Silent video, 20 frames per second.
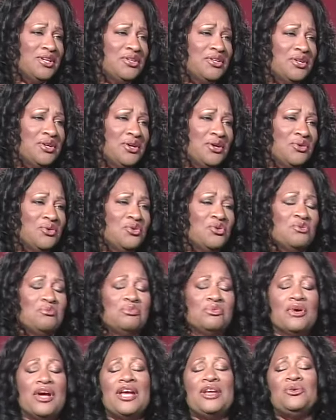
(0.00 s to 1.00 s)
you, drink, you, know, you who
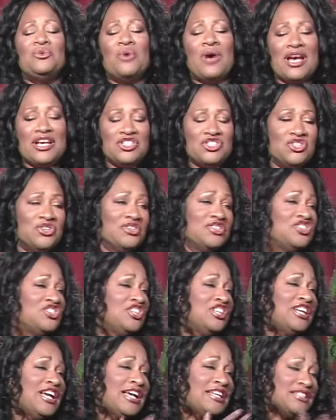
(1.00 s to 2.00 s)
brainwashed her, and
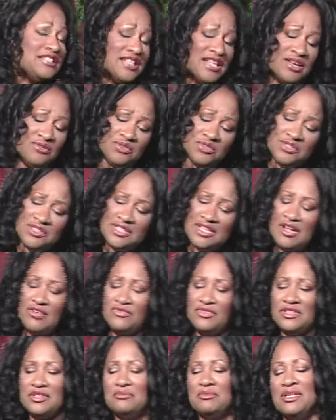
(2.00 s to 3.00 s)
she got saved
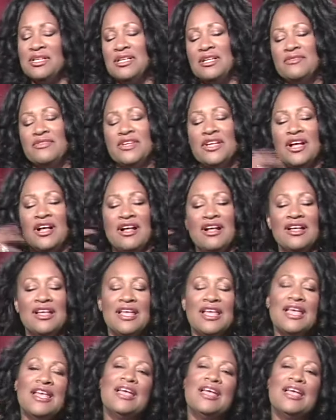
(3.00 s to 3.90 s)
herself in the middle of it all.